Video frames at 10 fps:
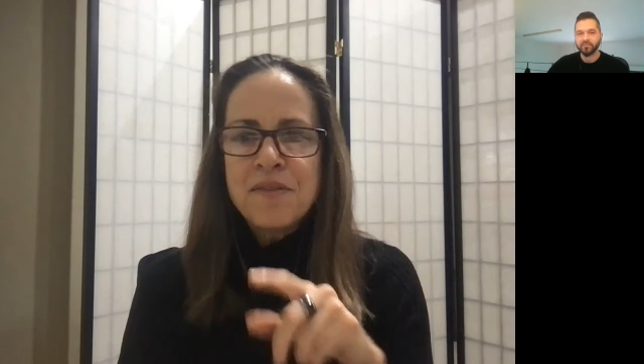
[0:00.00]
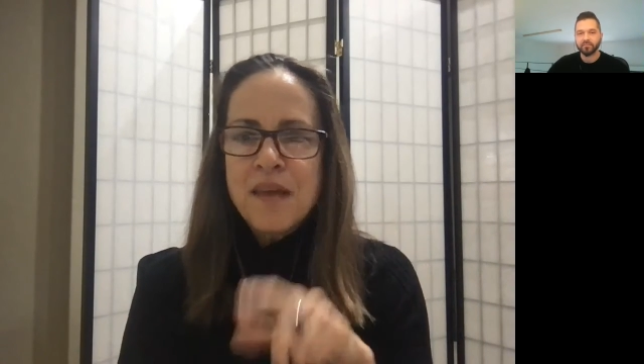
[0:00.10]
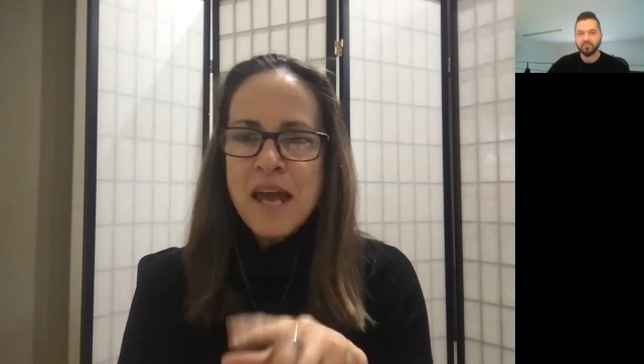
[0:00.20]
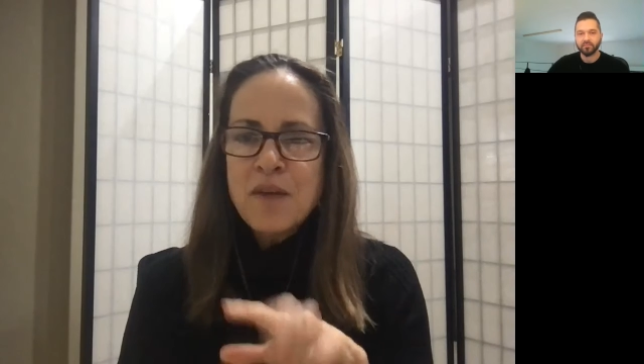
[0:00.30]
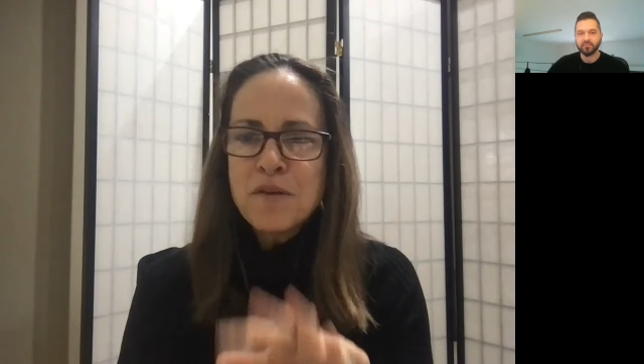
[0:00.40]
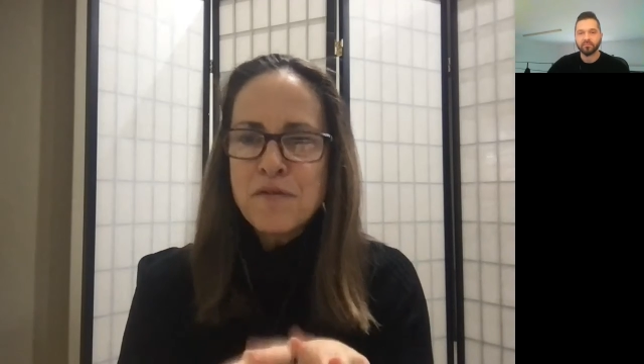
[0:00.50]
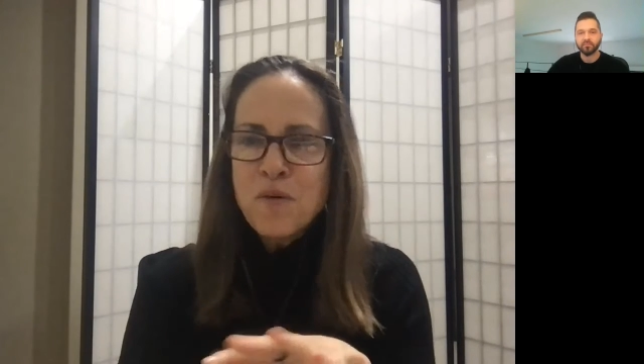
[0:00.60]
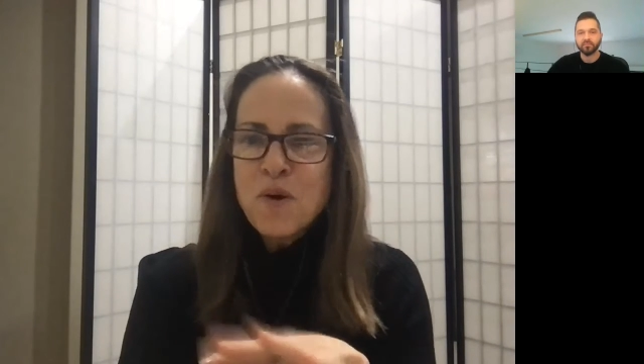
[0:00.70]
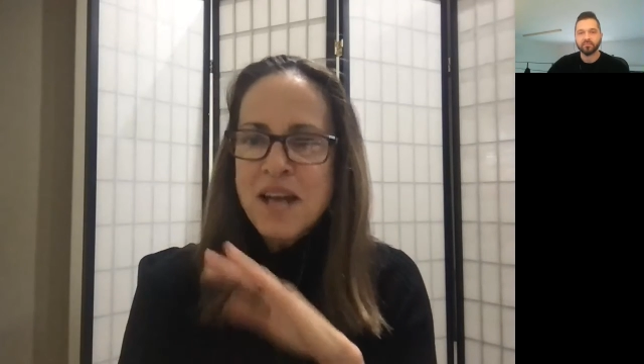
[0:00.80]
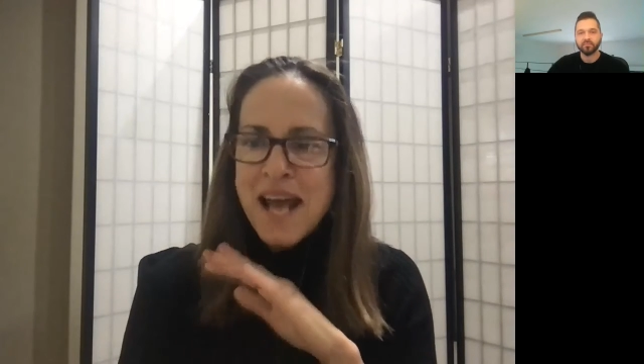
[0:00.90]
Henry
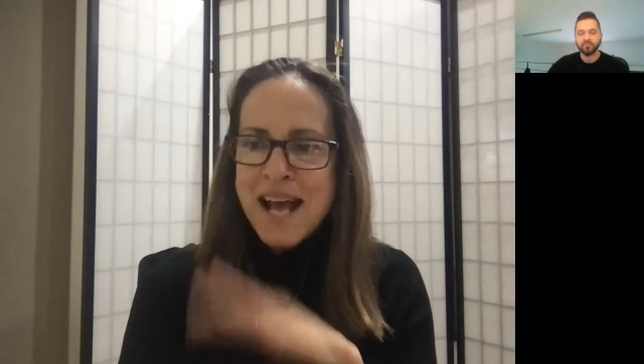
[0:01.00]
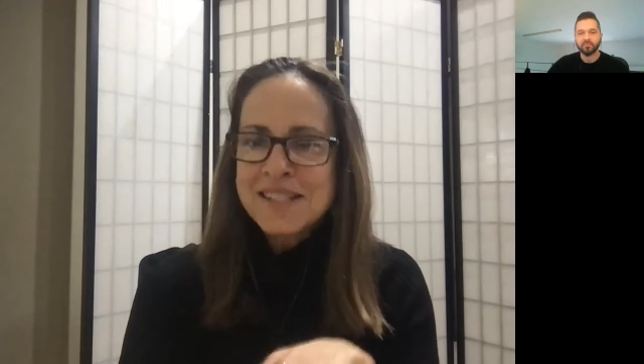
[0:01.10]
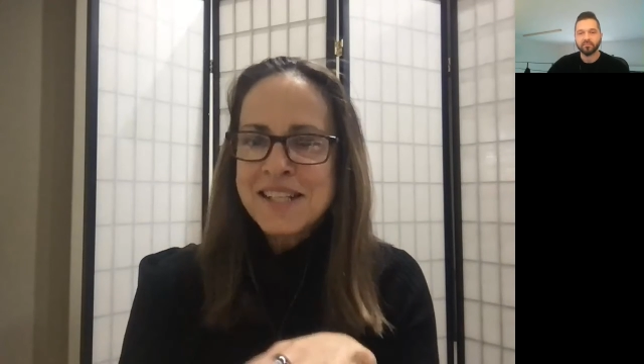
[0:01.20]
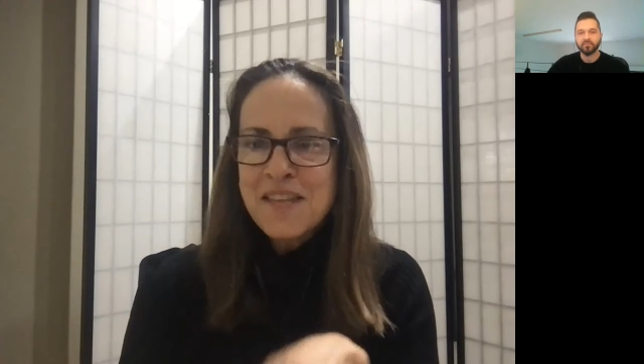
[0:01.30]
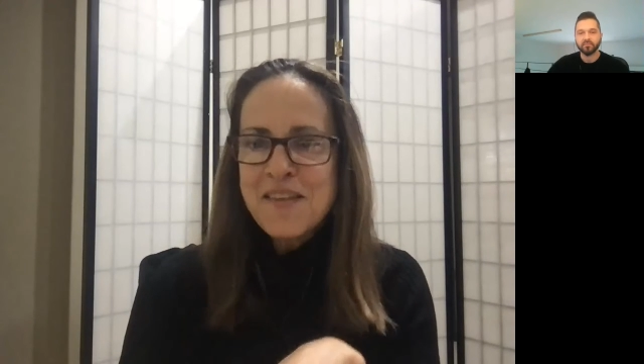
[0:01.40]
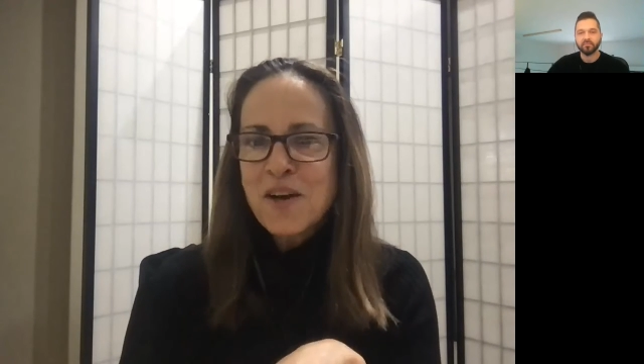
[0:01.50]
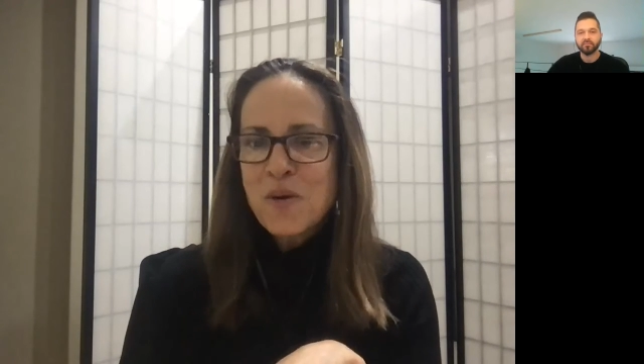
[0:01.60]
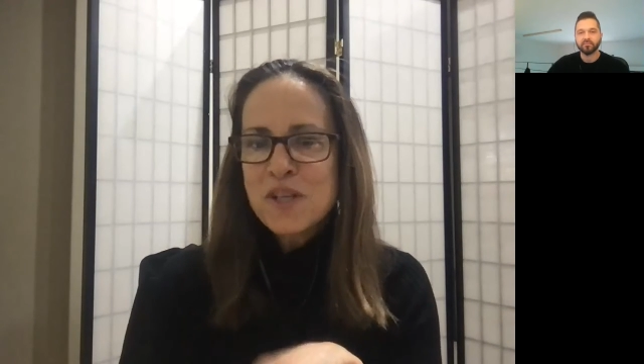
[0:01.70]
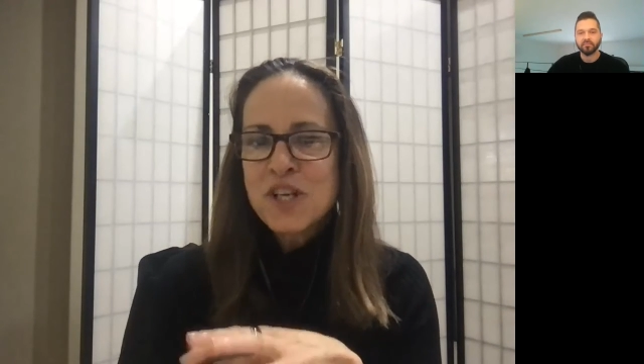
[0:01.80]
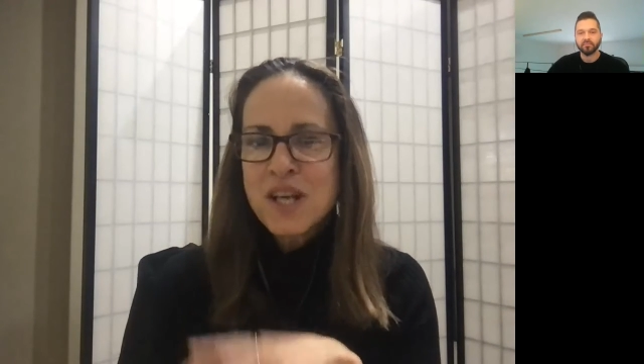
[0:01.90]
Ford asking that
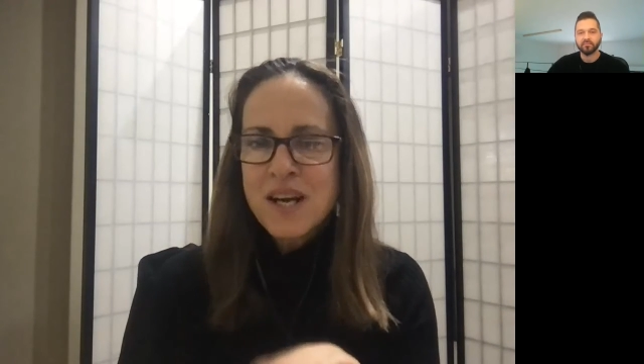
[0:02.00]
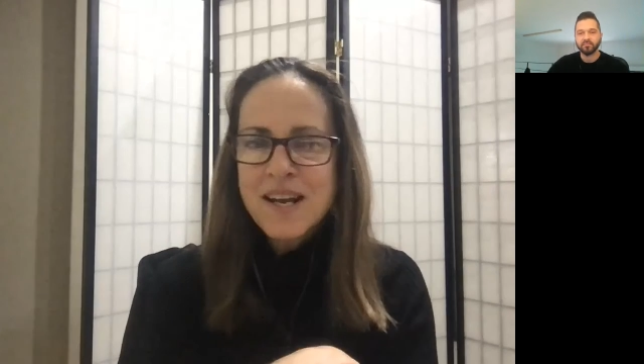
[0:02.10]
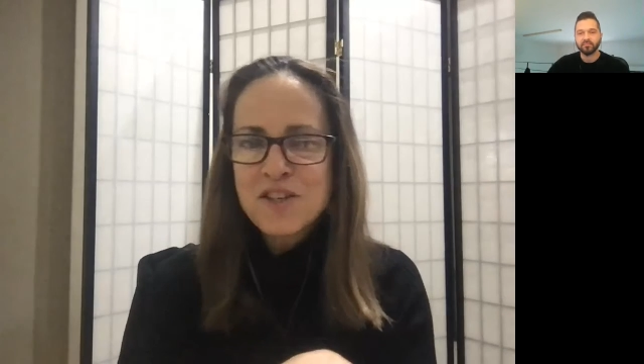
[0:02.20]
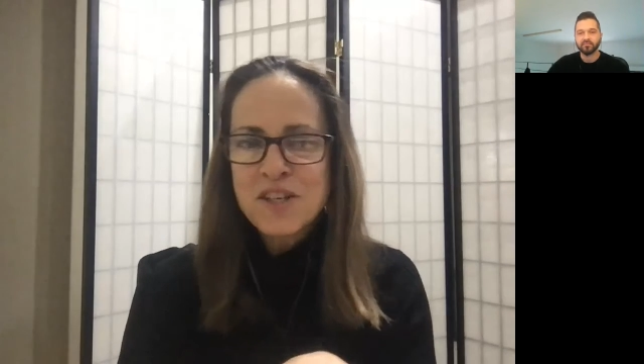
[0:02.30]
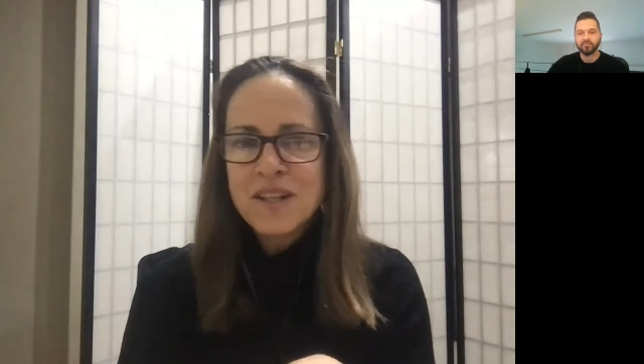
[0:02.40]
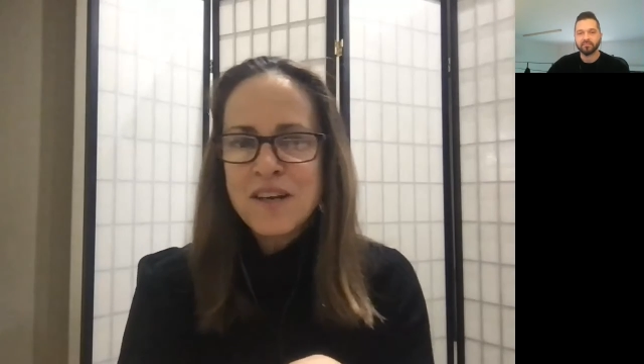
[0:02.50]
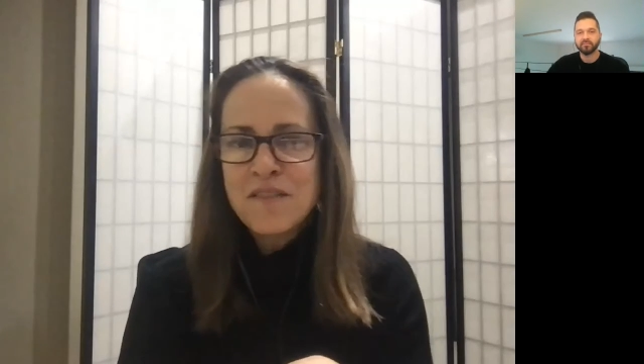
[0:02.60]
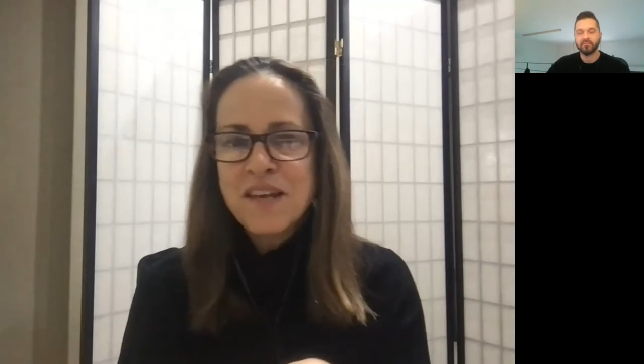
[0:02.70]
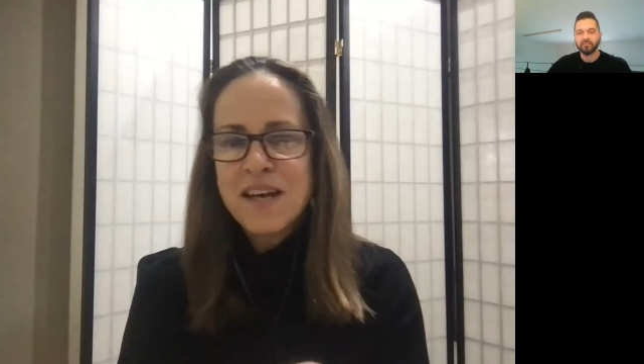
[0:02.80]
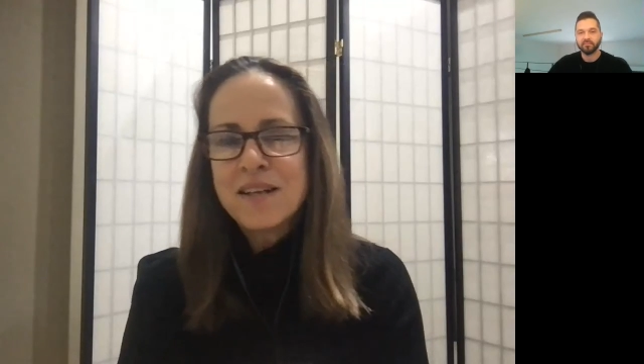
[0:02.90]
question, and I actually
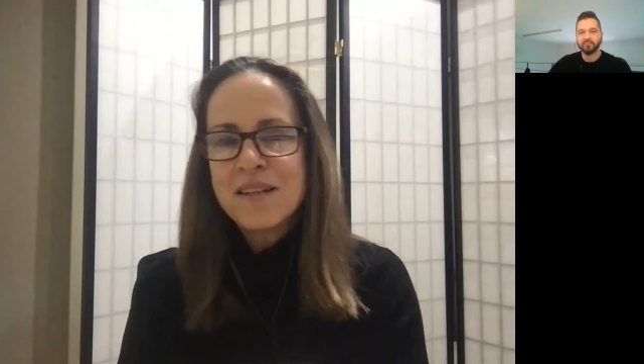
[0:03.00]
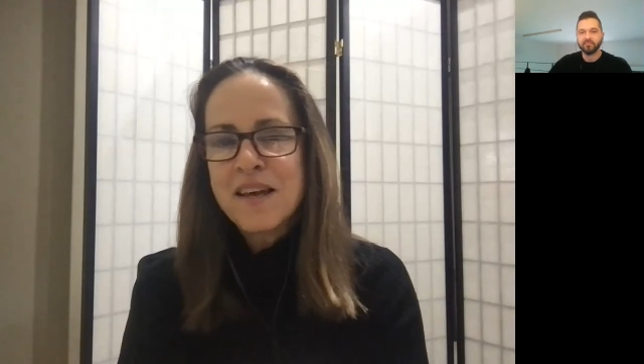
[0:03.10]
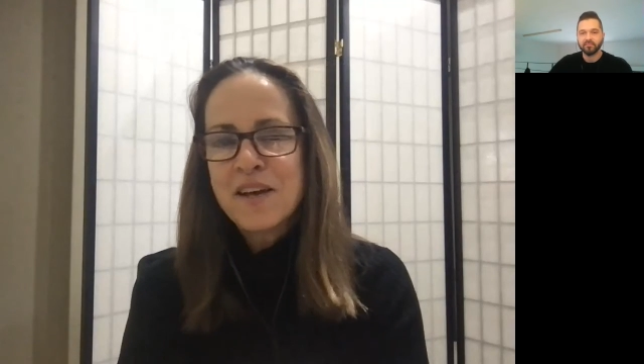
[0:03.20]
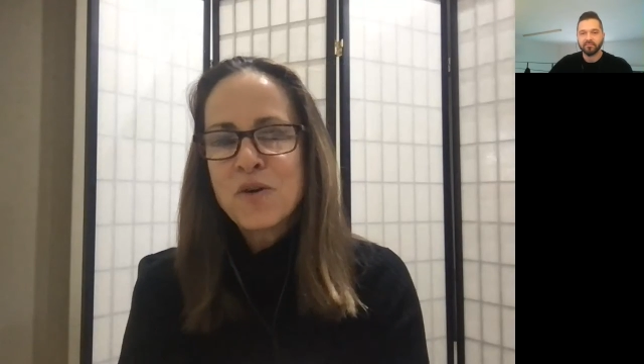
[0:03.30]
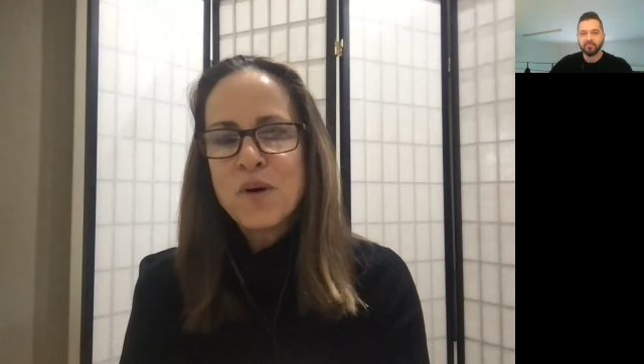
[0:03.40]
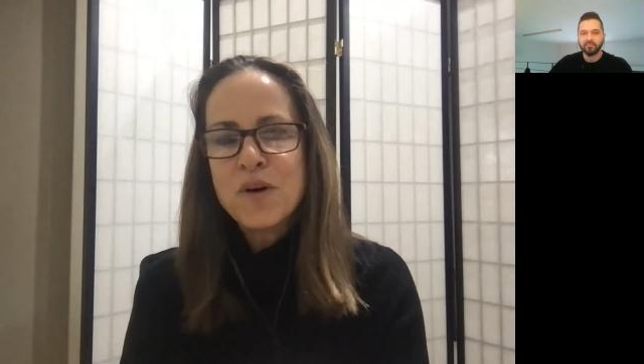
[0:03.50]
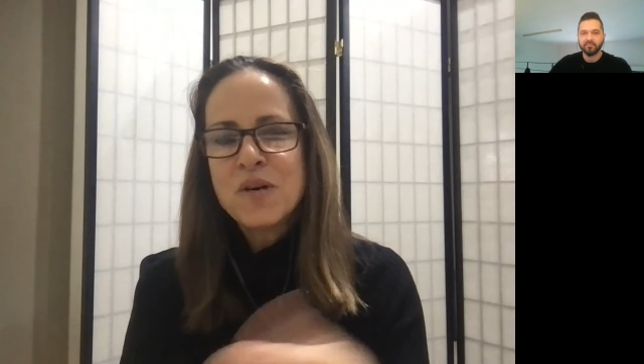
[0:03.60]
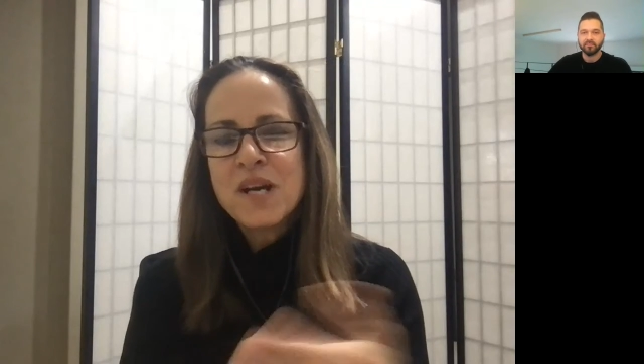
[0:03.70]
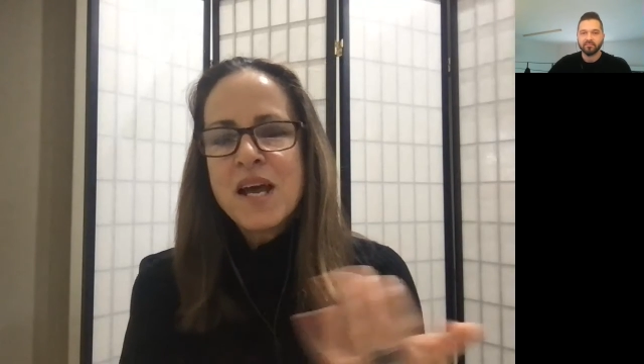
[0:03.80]
love that quote.